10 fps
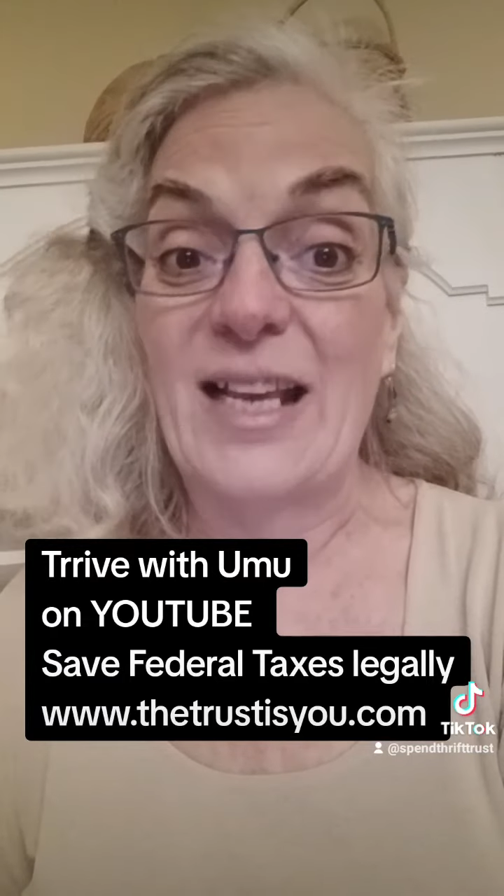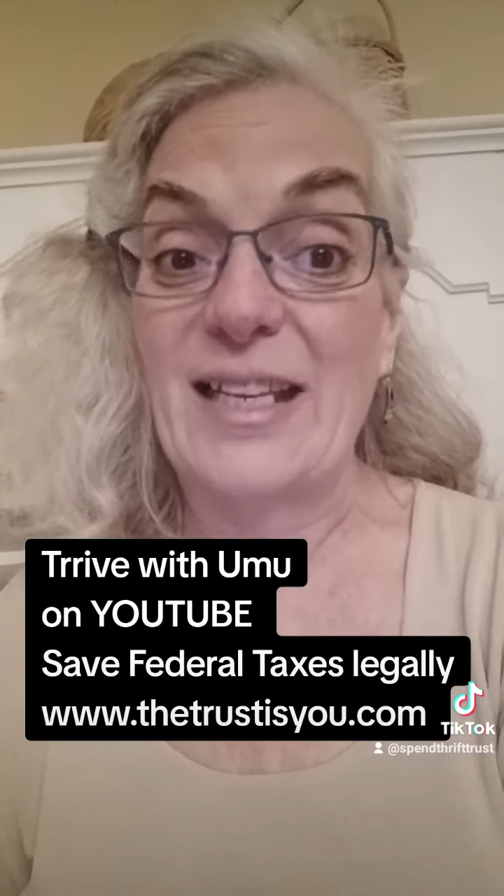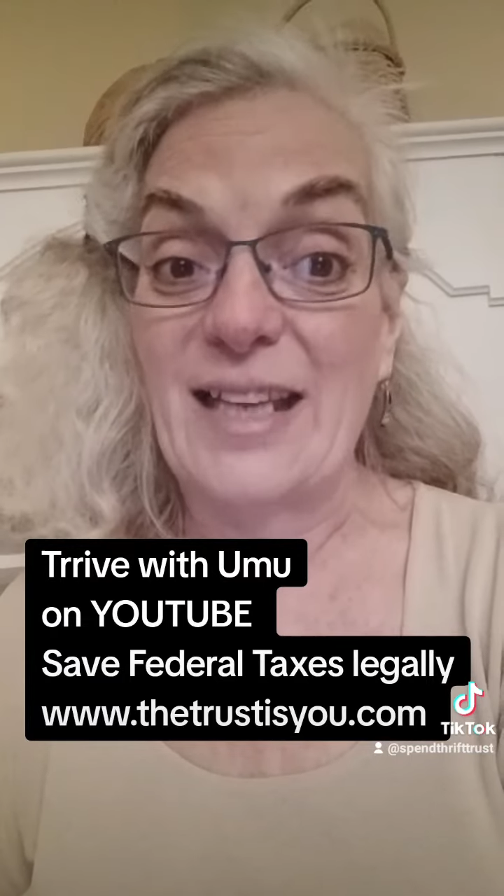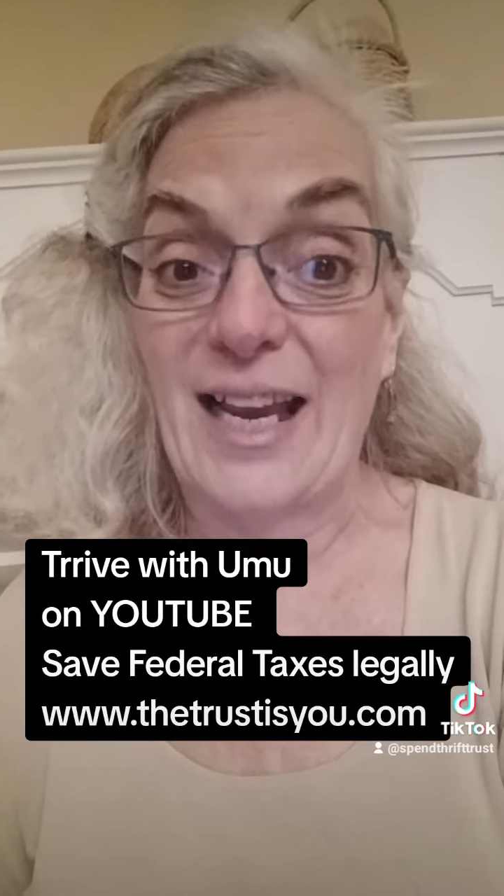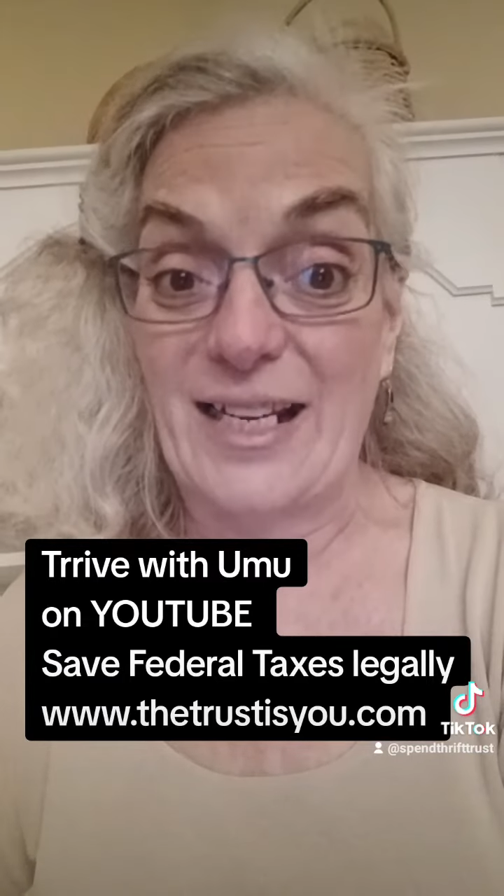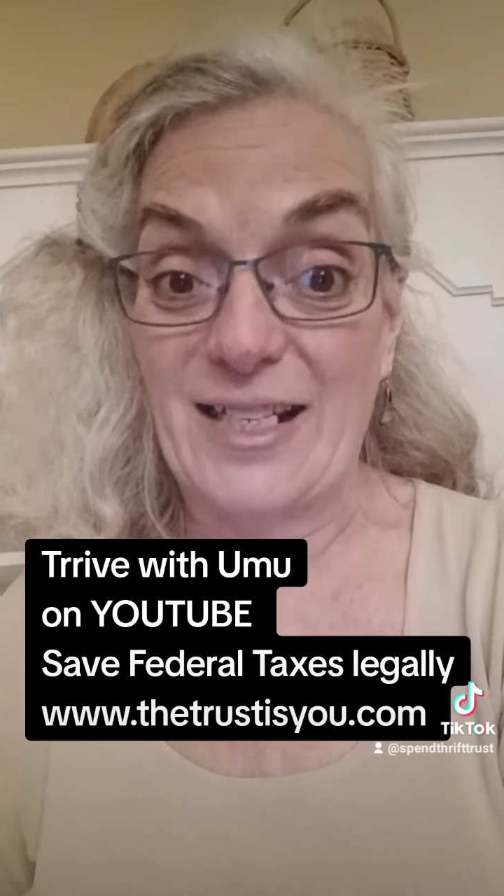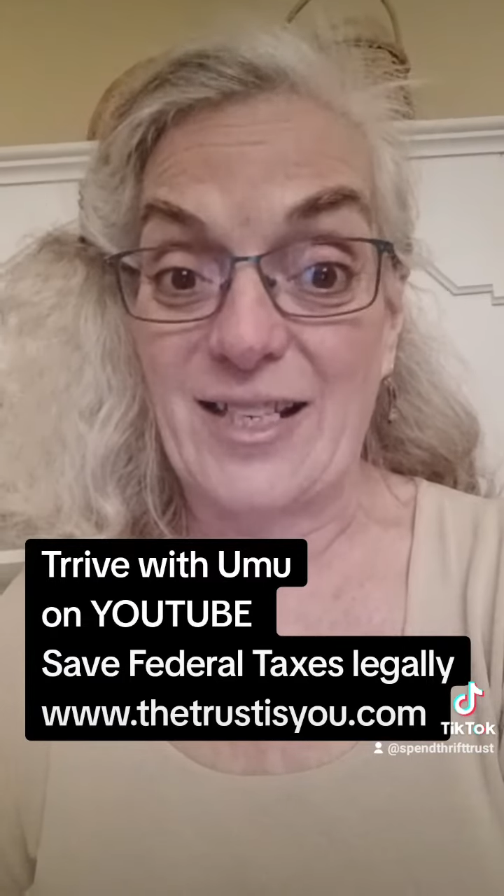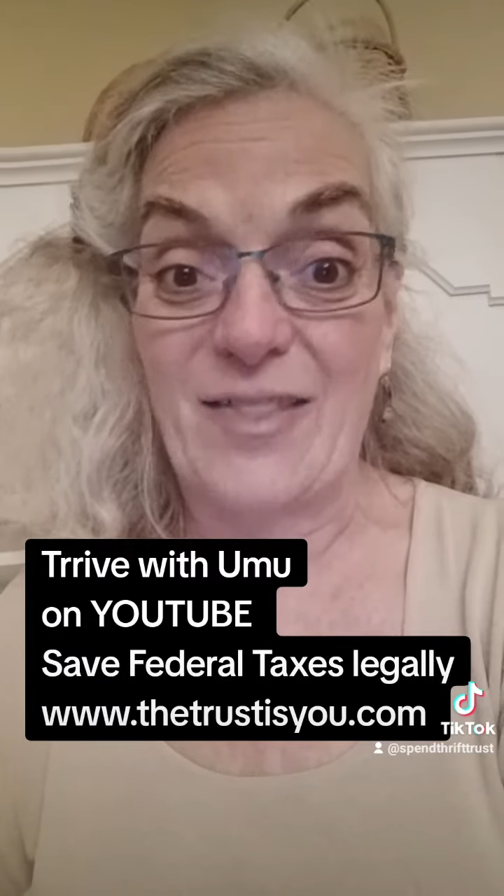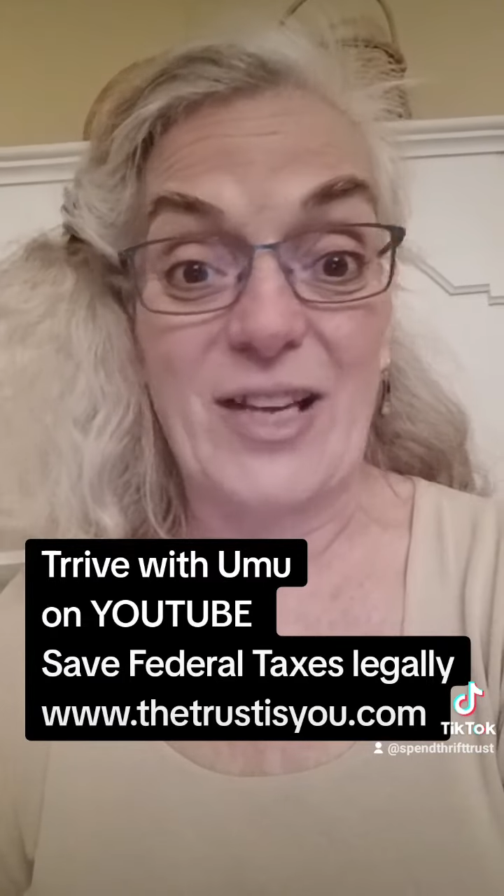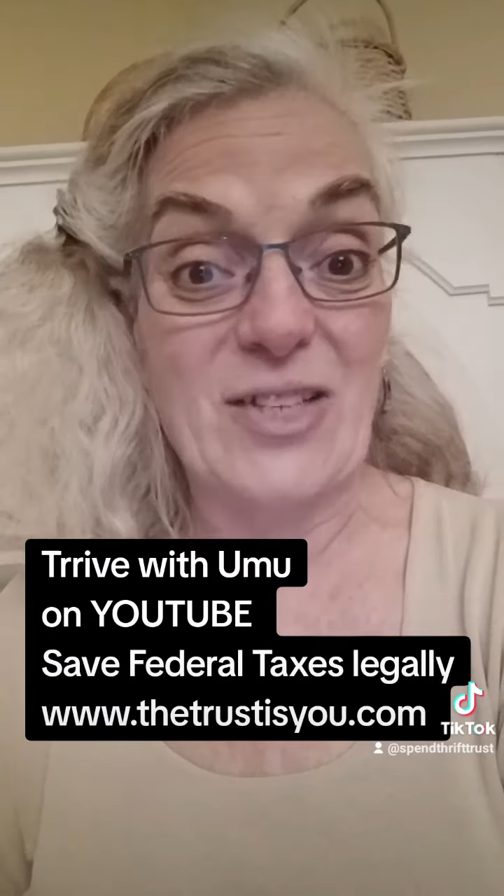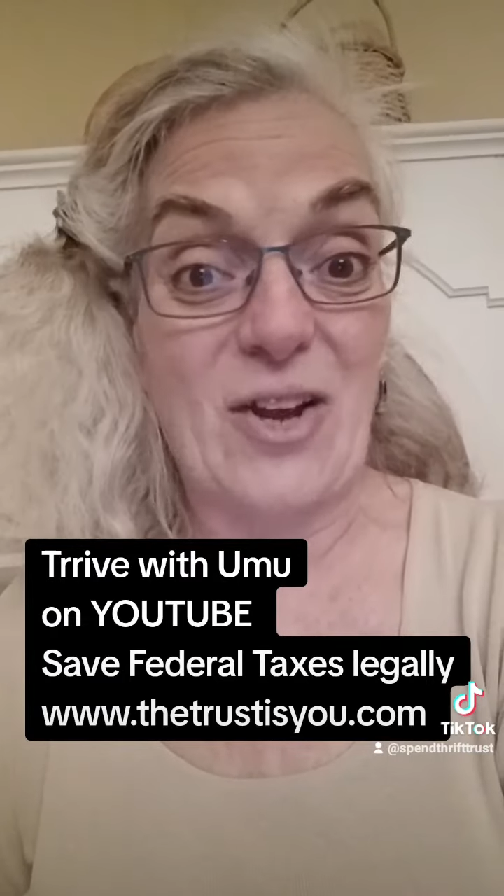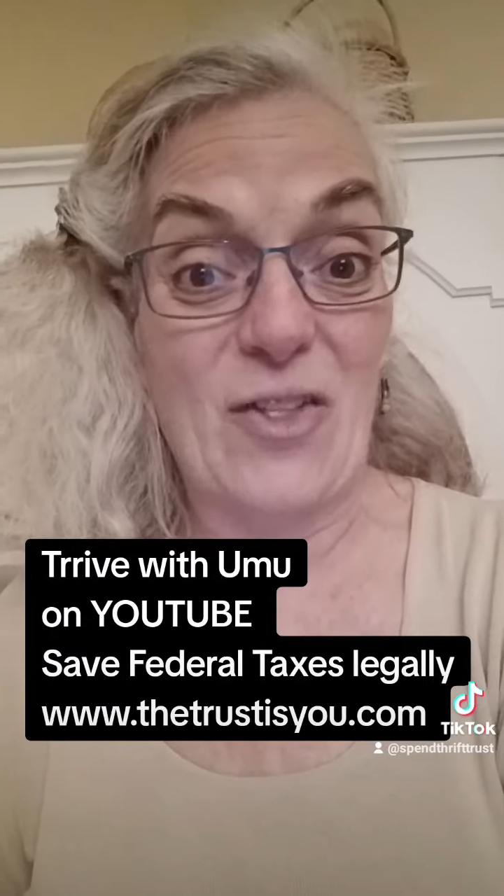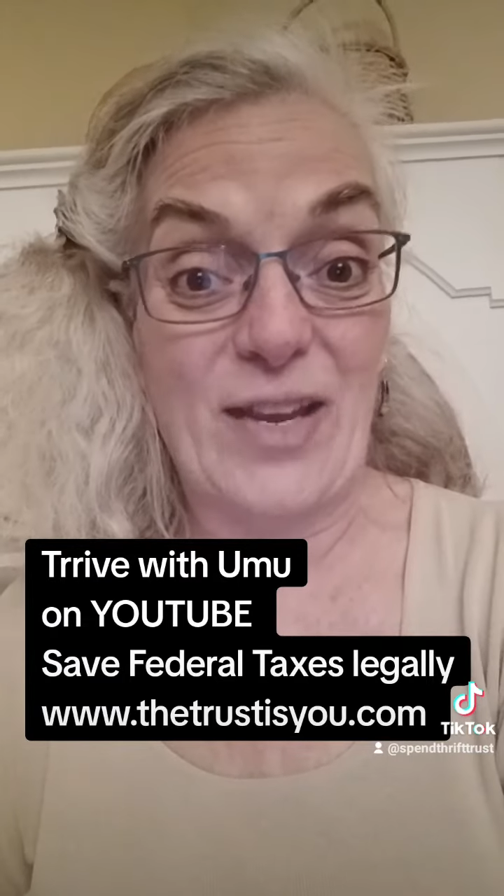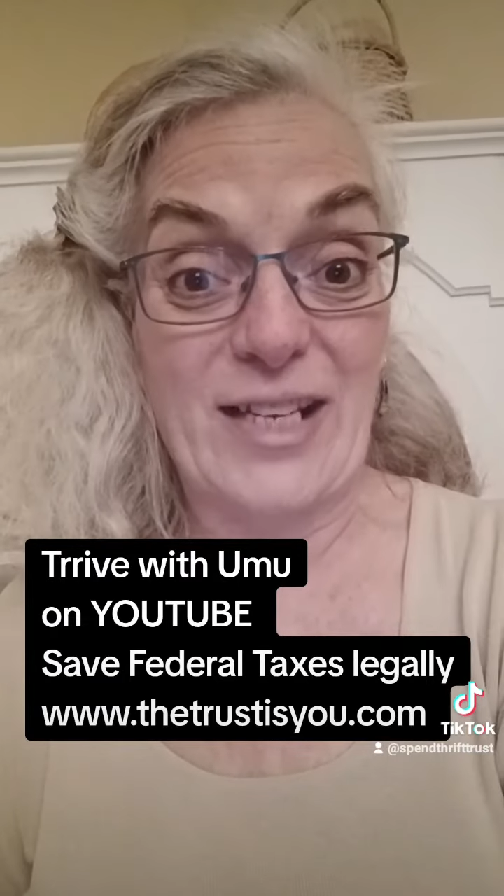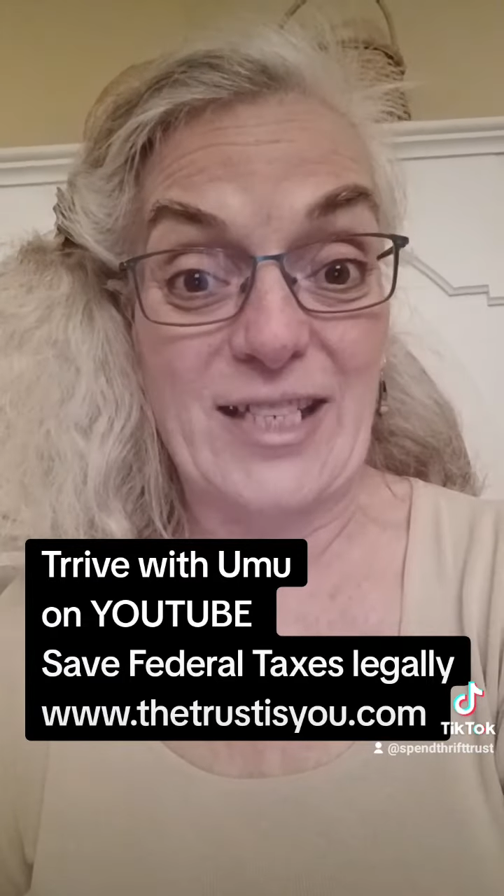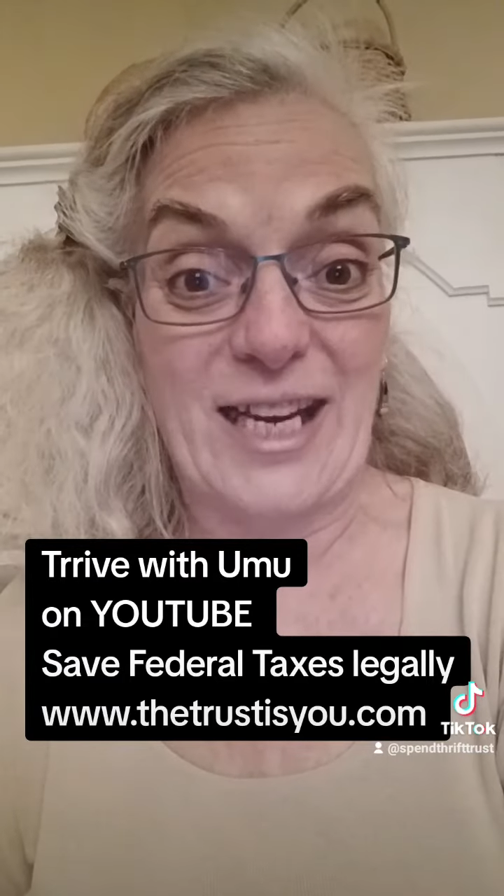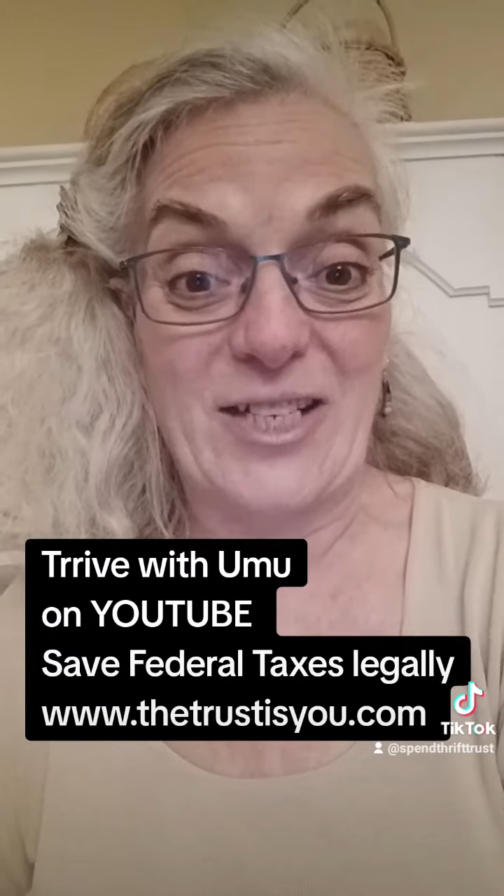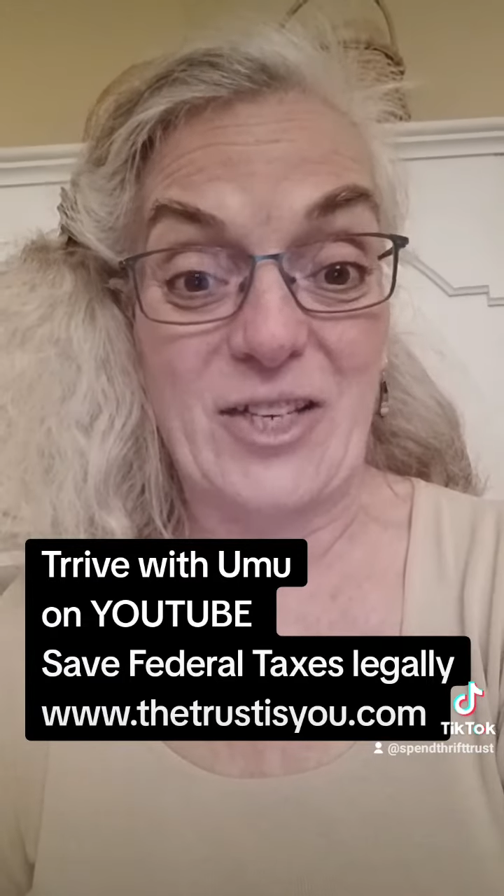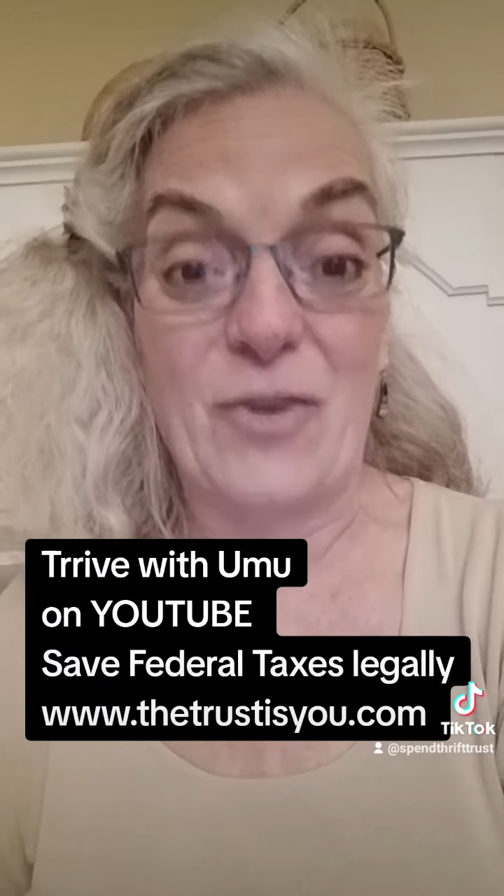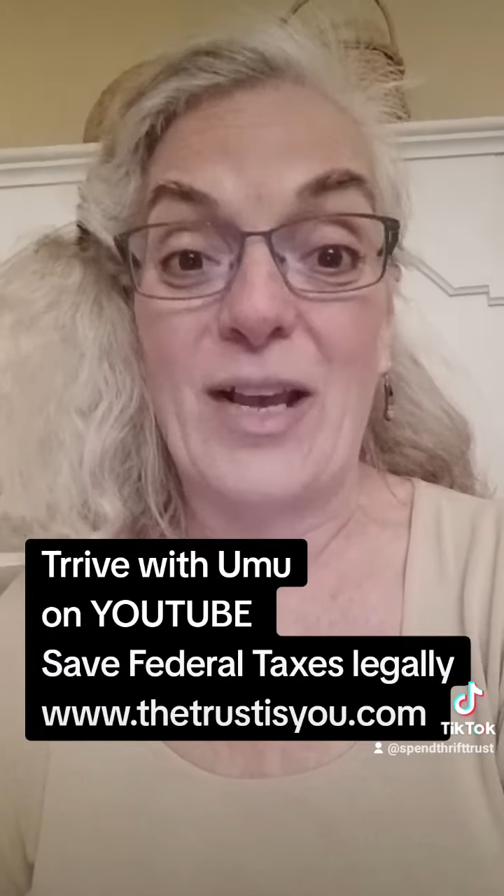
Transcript: Yikes. That's all I can say to you.